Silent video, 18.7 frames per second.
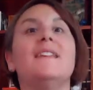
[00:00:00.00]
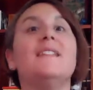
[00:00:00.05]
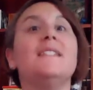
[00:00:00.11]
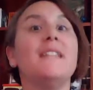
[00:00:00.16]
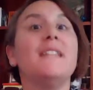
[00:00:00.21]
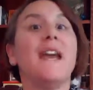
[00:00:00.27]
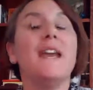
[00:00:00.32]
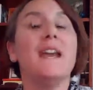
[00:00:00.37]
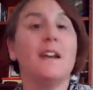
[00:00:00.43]

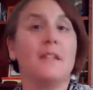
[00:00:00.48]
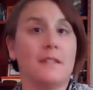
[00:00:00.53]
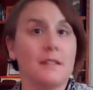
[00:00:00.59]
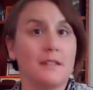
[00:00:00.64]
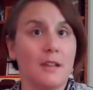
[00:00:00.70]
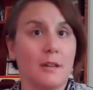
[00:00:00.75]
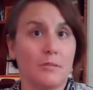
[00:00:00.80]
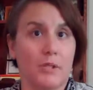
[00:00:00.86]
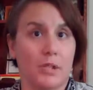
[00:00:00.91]
Staying on the
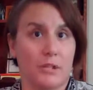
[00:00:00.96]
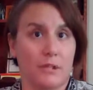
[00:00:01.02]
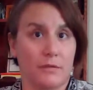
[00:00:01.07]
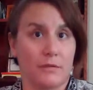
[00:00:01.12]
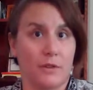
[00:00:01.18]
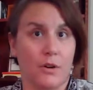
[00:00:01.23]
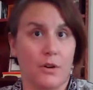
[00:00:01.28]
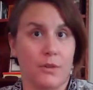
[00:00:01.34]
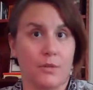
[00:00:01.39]
subject
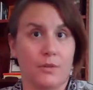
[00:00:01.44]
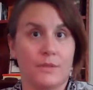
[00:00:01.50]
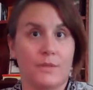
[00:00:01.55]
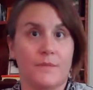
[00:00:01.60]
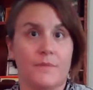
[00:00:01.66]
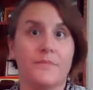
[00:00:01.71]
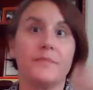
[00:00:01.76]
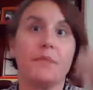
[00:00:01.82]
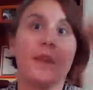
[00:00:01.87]
of
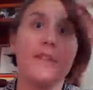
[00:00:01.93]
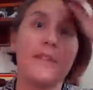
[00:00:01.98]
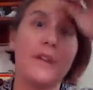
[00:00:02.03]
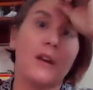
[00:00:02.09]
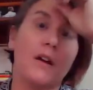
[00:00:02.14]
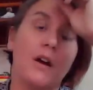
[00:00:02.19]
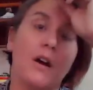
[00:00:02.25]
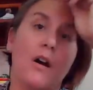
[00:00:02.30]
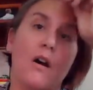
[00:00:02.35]
goals,
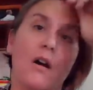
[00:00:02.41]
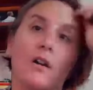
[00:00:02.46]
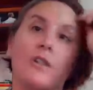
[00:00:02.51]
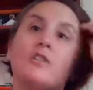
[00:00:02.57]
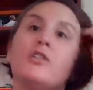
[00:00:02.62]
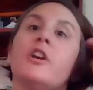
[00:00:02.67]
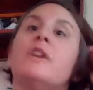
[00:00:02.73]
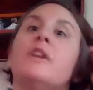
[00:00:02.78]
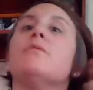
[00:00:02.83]
there
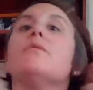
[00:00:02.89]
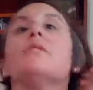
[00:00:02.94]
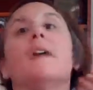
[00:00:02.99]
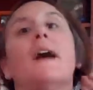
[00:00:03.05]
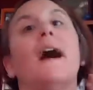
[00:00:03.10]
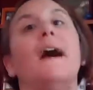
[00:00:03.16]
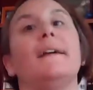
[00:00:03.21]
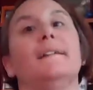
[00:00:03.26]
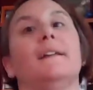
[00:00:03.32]
are general
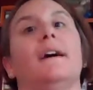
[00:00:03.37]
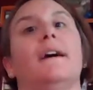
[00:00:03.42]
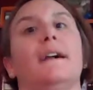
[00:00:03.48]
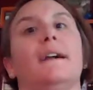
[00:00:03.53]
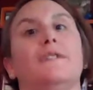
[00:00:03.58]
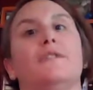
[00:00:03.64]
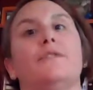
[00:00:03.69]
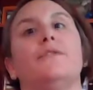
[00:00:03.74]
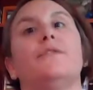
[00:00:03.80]

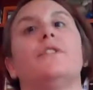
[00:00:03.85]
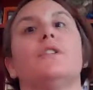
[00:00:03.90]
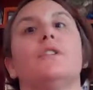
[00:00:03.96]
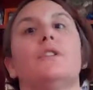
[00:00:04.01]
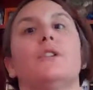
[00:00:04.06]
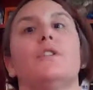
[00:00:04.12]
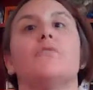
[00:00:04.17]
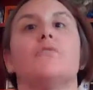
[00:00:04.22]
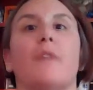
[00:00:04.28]
guidelines
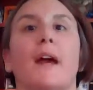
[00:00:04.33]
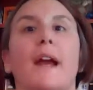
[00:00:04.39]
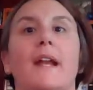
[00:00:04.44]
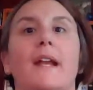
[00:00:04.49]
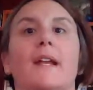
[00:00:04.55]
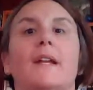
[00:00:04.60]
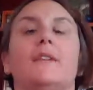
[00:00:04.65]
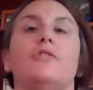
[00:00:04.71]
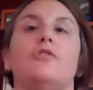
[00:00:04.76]
for
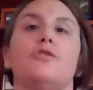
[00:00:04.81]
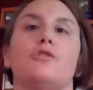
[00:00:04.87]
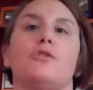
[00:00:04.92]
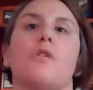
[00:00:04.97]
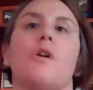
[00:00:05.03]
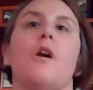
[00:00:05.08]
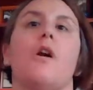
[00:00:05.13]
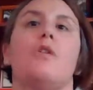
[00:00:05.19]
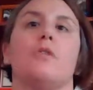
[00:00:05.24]
writing
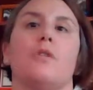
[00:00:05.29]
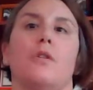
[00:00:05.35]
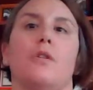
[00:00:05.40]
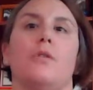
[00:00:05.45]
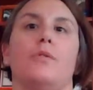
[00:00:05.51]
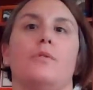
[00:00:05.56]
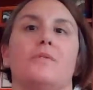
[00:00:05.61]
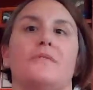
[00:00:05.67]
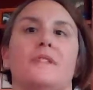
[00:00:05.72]
strong
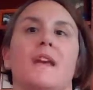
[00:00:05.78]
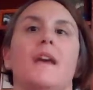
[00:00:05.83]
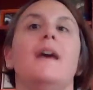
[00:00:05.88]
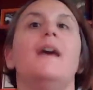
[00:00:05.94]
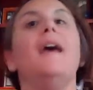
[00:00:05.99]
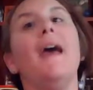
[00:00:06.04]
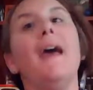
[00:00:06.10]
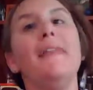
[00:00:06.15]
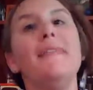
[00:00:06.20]
goals,
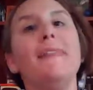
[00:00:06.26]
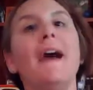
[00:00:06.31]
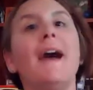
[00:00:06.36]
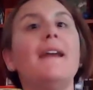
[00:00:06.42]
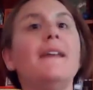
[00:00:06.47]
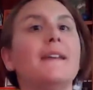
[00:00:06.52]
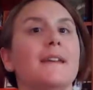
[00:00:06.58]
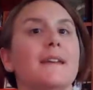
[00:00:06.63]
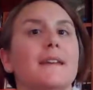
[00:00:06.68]
and
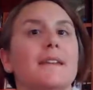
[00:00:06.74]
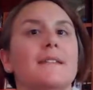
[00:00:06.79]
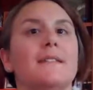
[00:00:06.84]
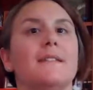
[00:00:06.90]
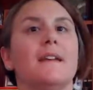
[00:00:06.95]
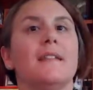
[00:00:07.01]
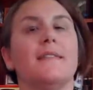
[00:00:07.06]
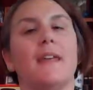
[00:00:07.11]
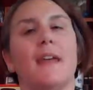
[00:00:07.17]
that is
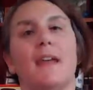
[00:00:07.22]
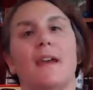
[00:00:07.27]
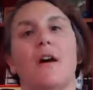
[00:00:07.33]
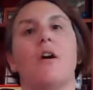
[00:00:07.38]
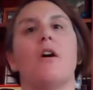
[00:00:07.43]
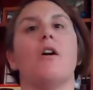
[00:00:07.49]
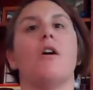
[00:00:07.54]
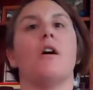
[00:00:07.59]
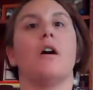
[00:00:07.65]
that they
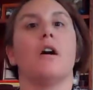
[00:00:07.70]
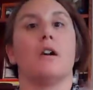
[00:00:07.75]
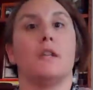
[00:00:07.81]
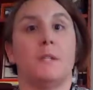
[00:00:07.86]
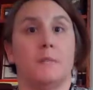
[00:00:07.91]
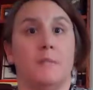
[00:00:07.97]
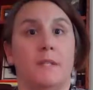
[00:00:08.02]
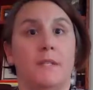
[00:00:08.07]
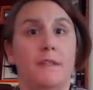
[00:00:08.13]
are
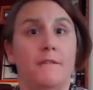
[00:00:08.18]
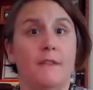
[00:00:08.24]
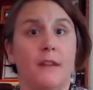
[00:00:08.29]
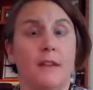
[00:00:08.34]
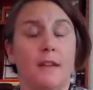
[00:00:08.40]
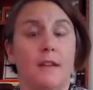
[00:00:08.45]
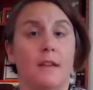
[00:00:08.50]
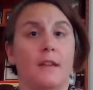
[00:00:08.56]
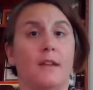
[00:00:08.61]

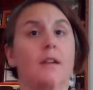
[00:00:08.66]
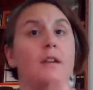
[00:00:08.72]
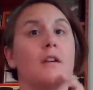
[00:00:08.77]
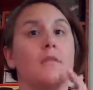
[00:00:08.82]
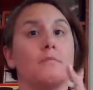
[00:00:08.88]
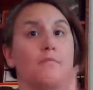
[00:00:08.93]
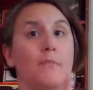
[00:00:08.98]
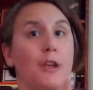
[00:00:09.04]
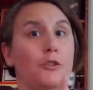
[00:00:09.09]
specific,
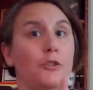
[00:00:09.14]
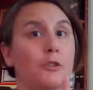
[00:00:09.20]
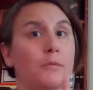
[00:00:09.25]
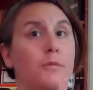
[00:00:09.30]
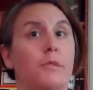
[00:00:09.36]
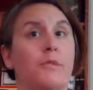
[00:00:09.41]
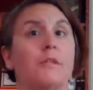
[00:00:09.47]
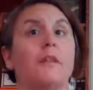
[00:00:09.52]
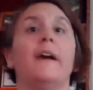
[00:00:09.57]

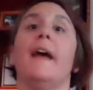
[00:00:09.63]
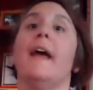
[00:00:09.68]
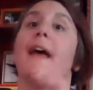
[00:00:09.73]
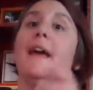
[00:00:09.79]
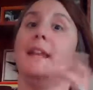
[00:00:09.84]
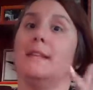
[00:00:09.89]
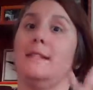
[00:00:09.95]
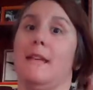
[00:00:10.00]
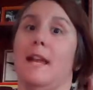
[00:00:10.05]
measurable,
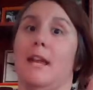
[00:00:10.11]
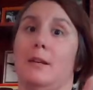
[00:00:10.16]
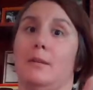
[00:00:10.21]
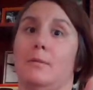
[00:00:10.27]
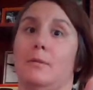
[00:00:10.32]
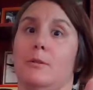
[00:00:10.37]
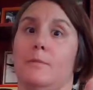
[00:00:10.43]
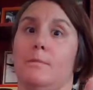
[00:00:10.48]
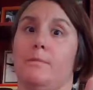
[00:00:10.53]
and
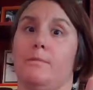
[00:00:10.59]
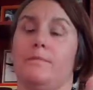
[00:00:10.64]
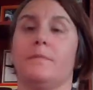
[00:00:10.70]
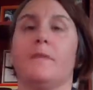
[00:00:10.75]
attainable.